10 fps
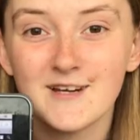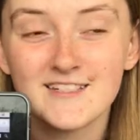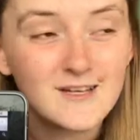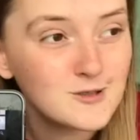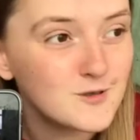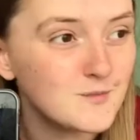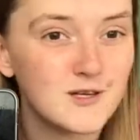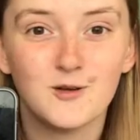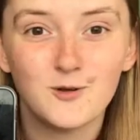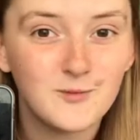in touch with
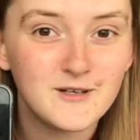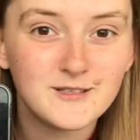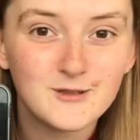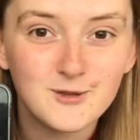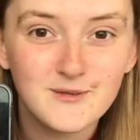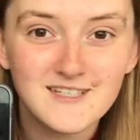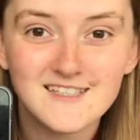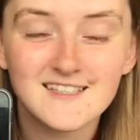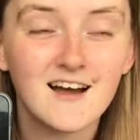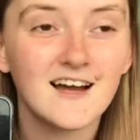me on all my social
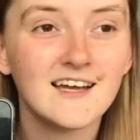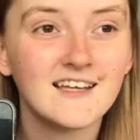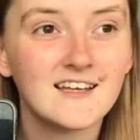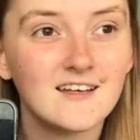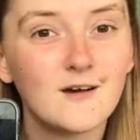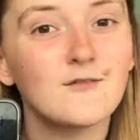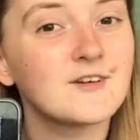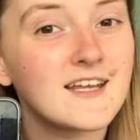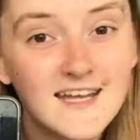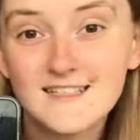medias. I
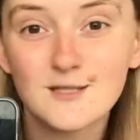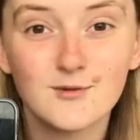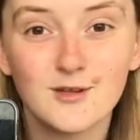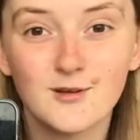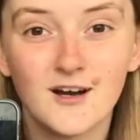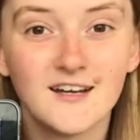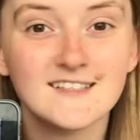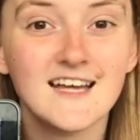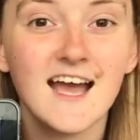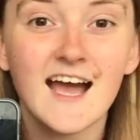love connecting with you
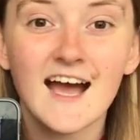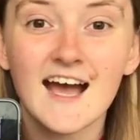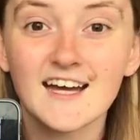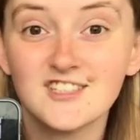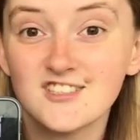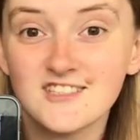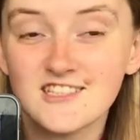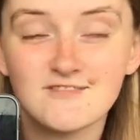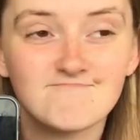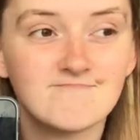guys and
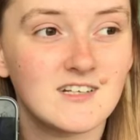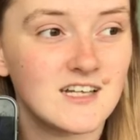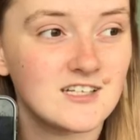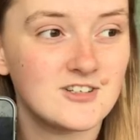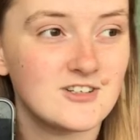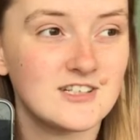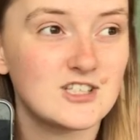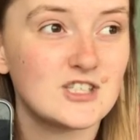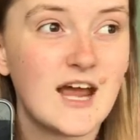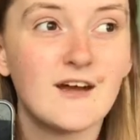
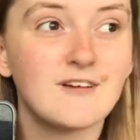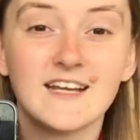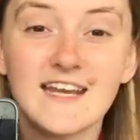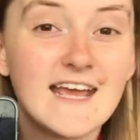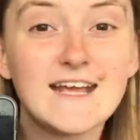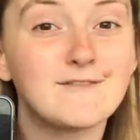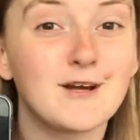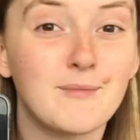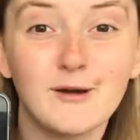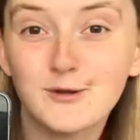sharing and
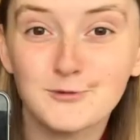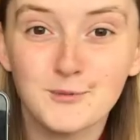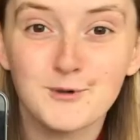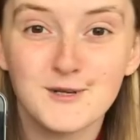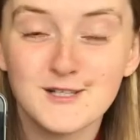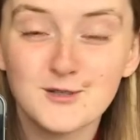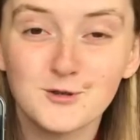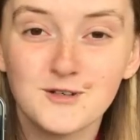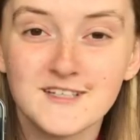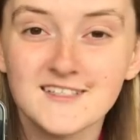hearing about your rockpooling
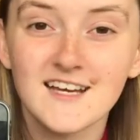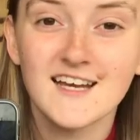stories.